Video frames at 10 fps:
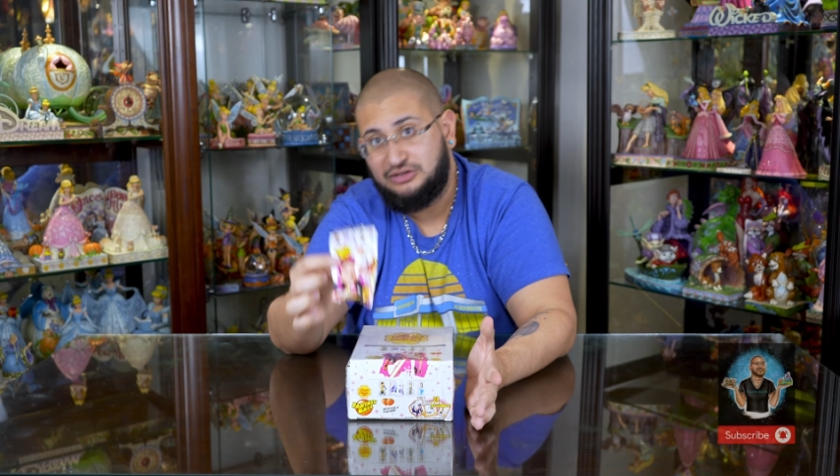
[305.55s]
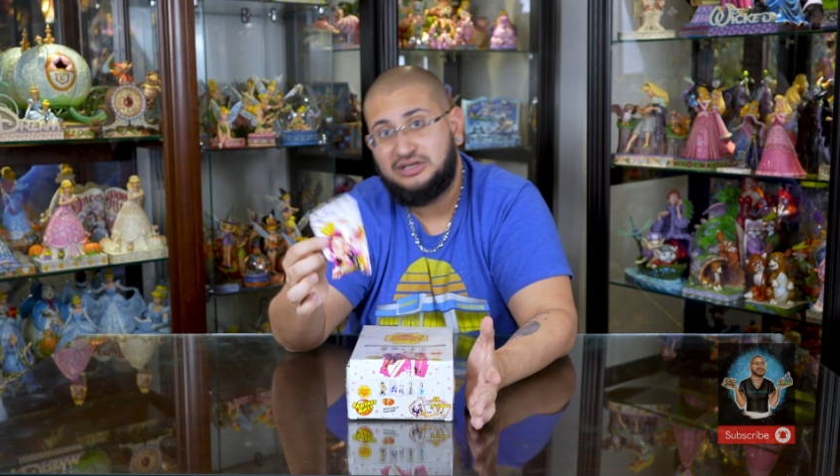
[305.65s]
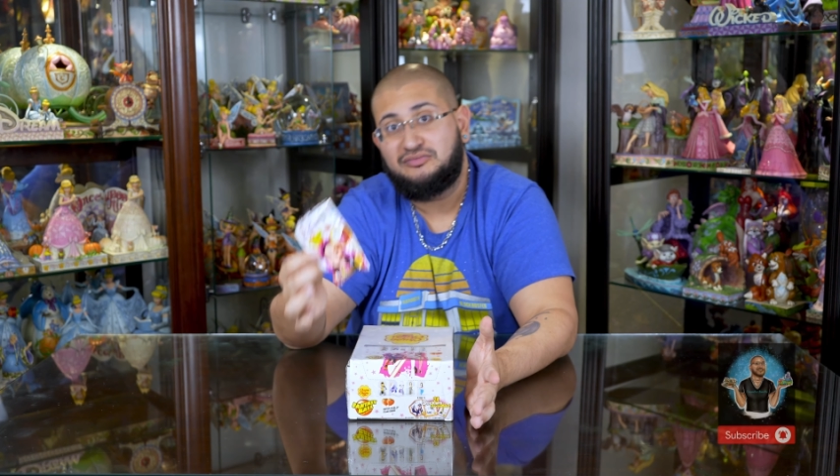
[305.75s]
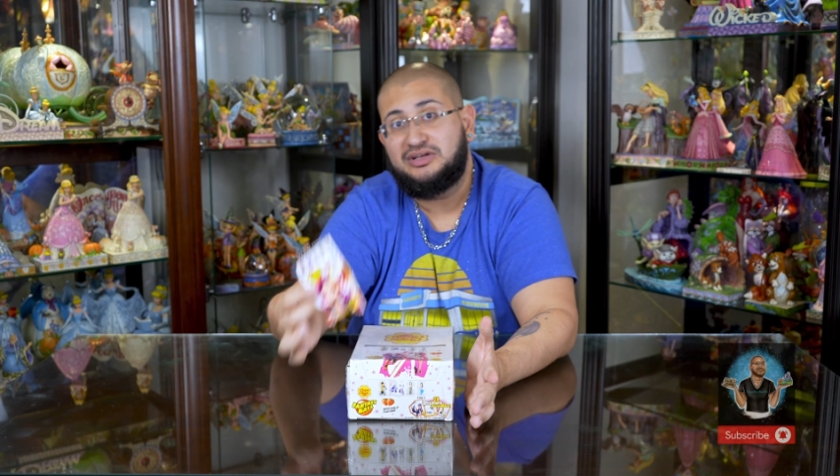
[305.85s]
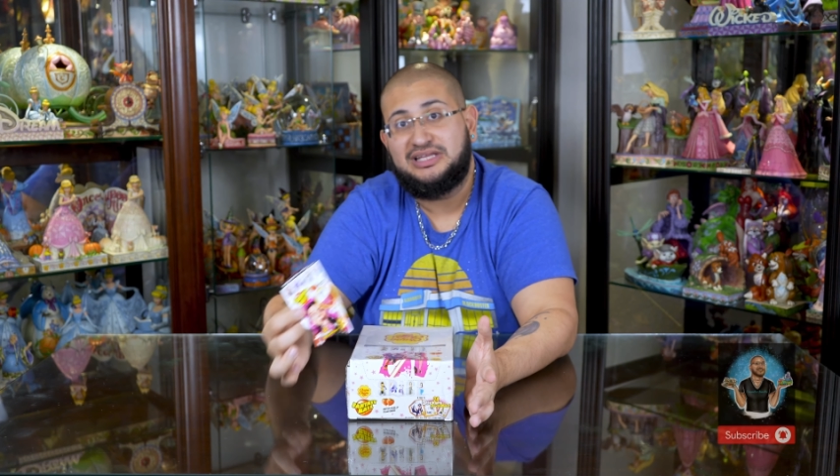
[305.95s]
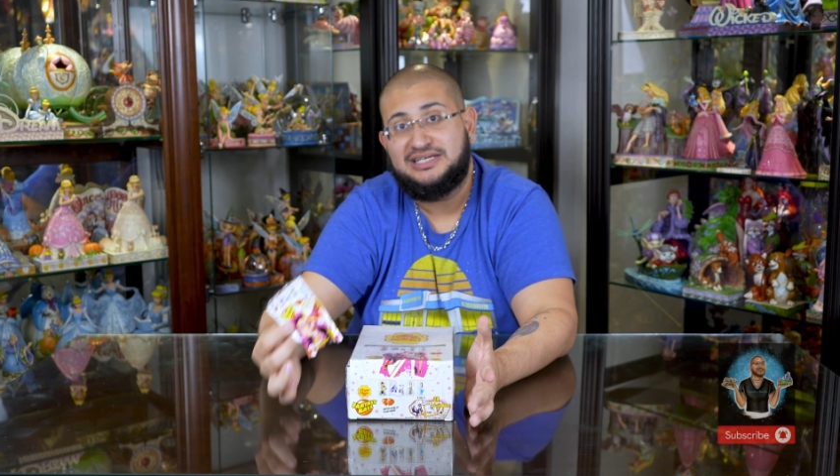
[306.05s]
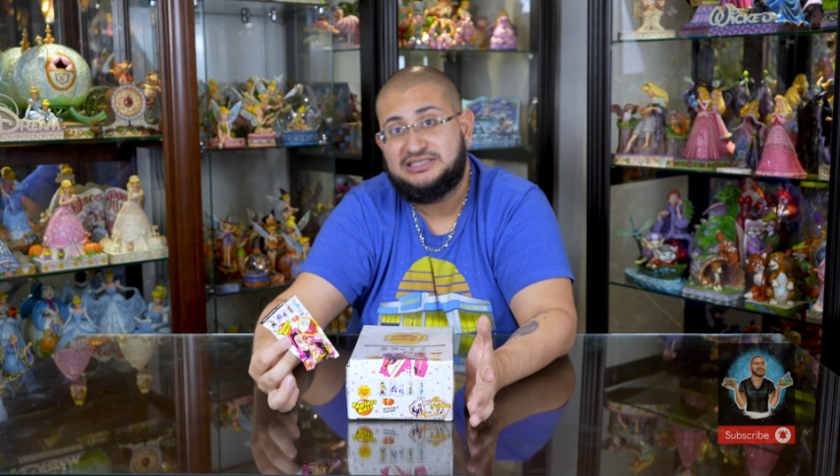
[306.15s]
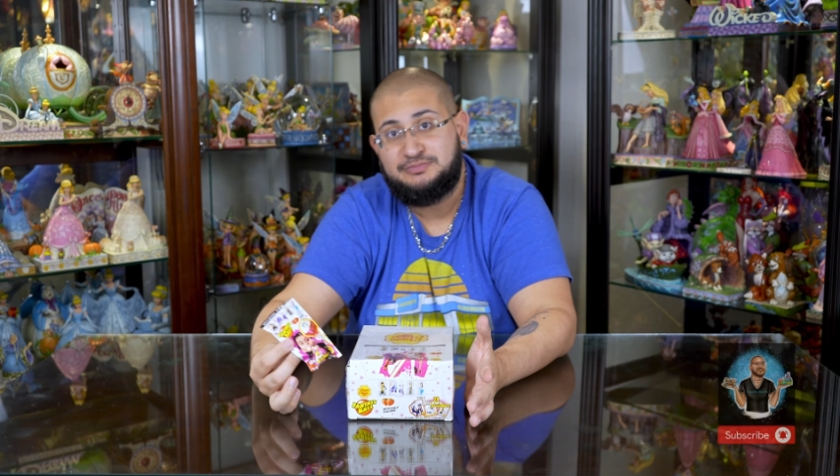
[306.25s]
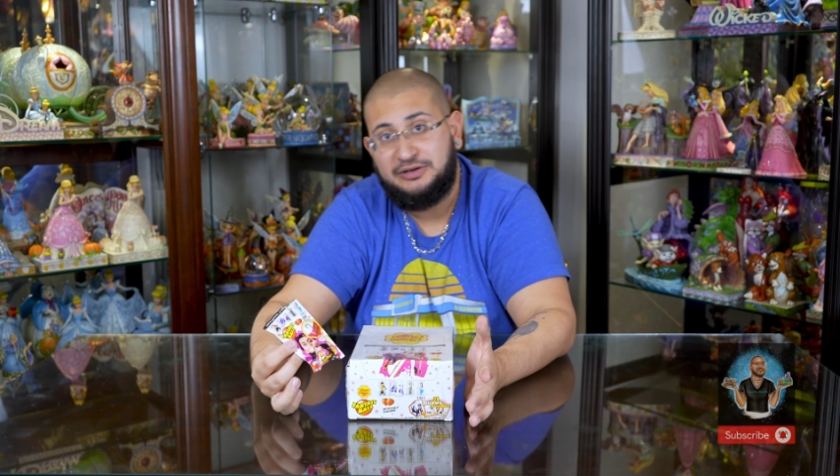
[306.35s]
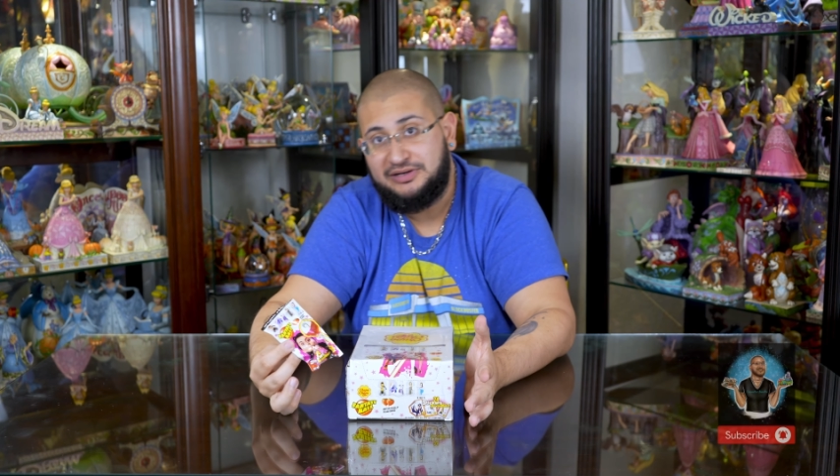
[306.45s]
You didn't really
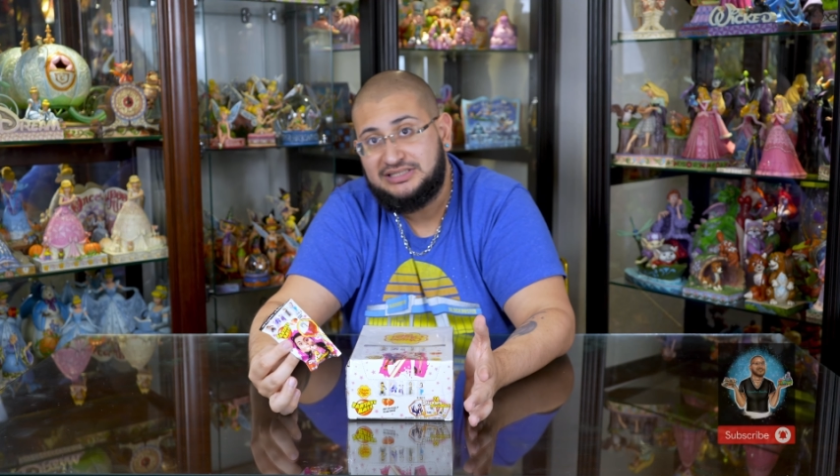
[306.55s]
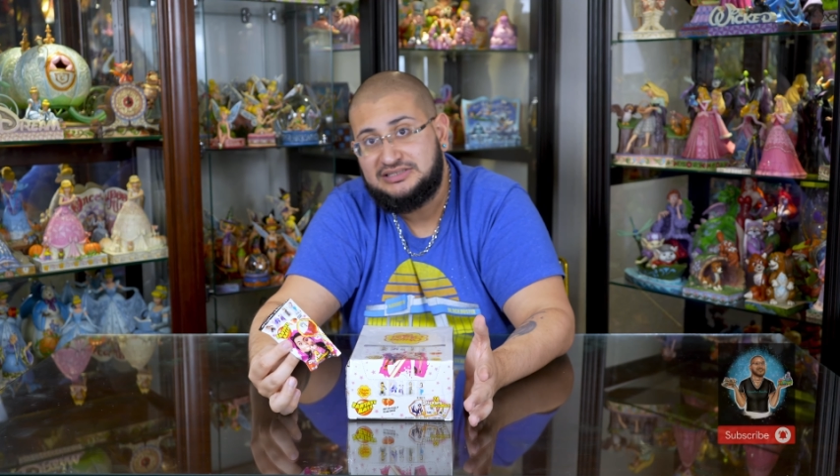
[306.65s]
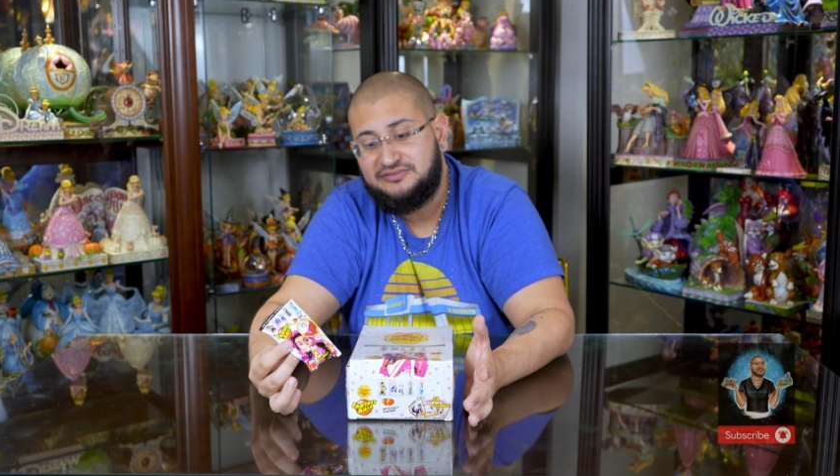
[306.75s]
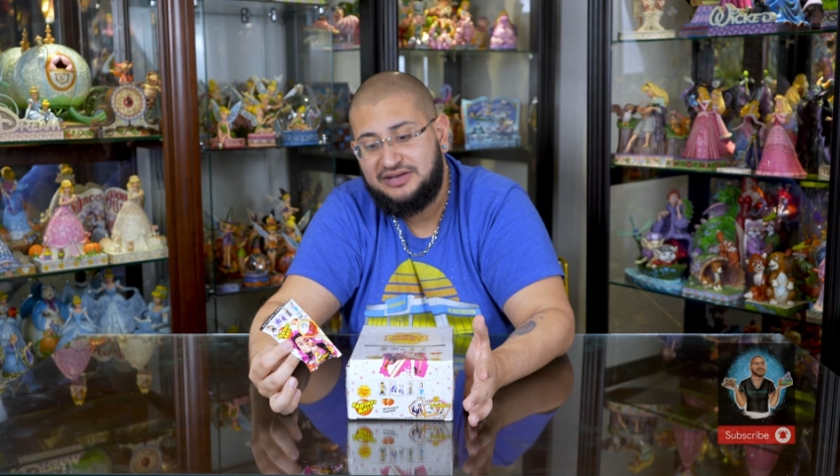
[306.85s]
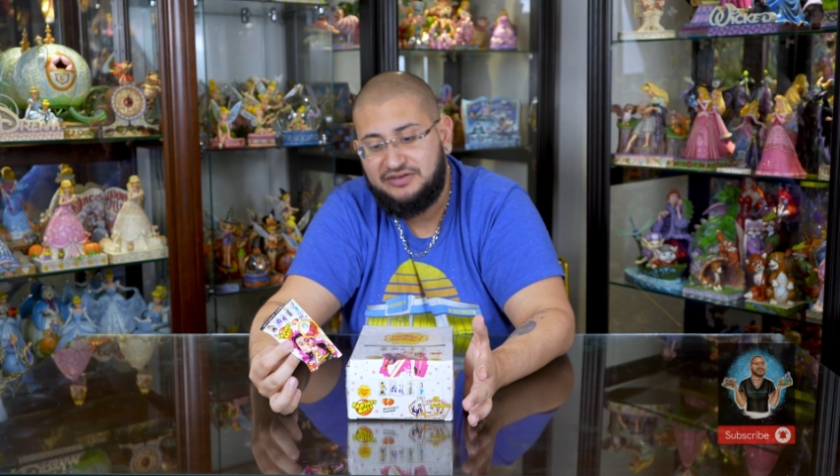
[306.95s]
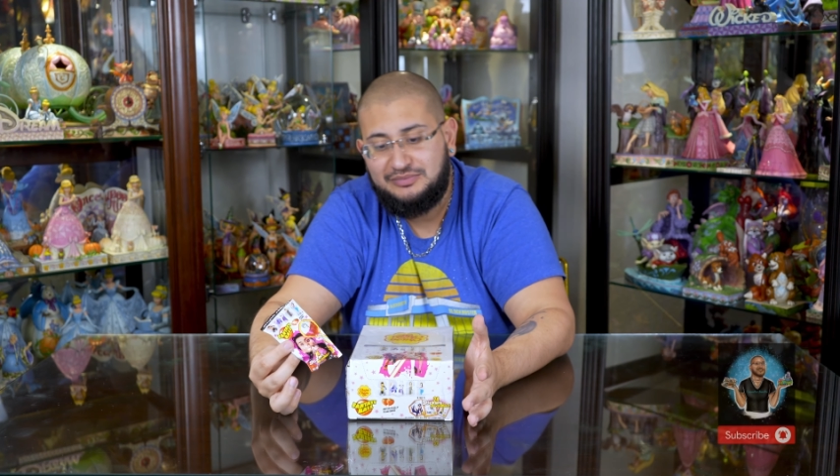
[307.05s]
experience a flavor.